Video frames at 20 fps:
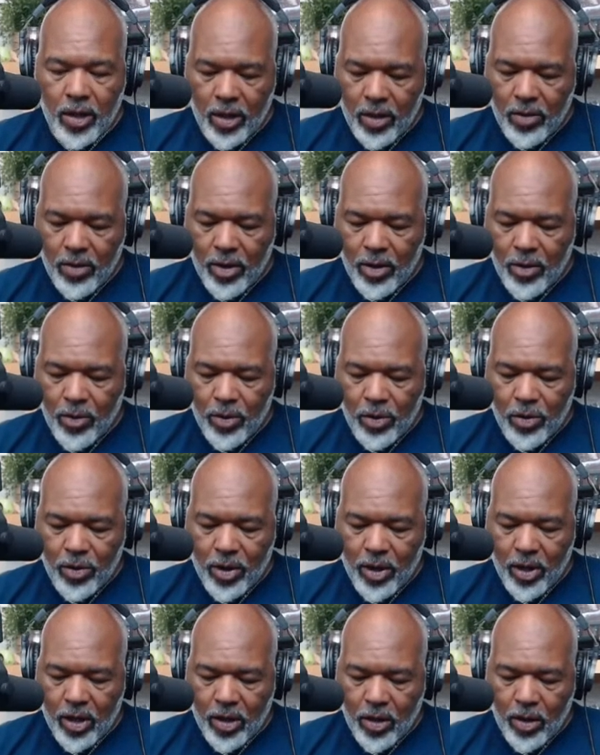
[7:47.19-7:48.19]
All right, we'll
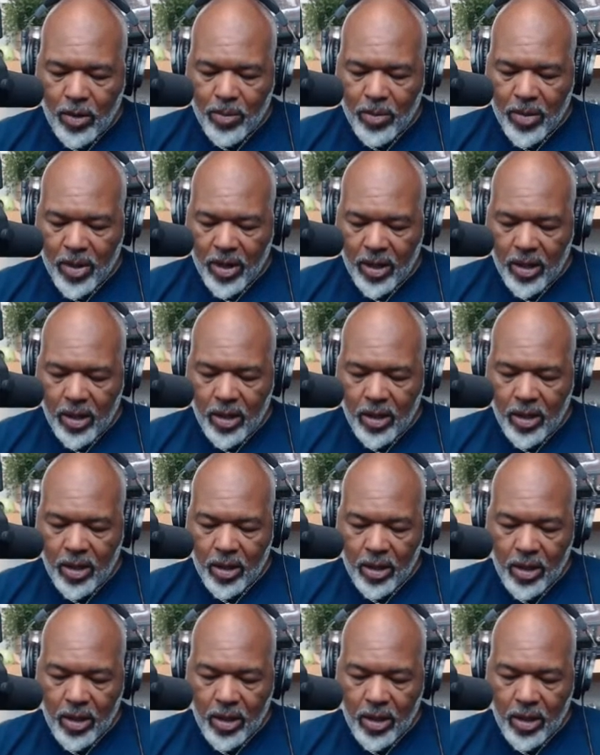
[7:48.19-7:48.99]
try to call him back.